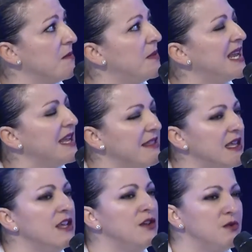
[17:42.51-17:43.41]
But I
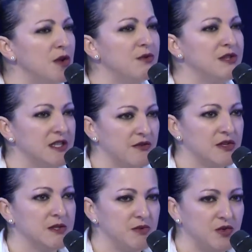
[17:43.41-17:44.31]
think you know the
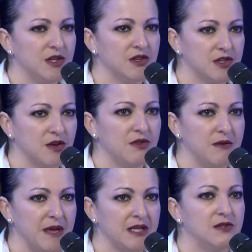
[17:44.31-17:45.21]
difference between a show
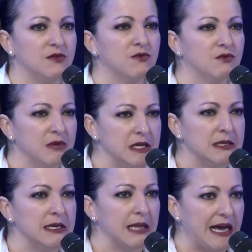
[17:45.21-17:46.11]
that makes you
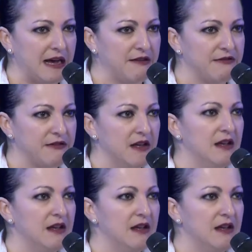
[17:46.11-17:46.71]
really laugh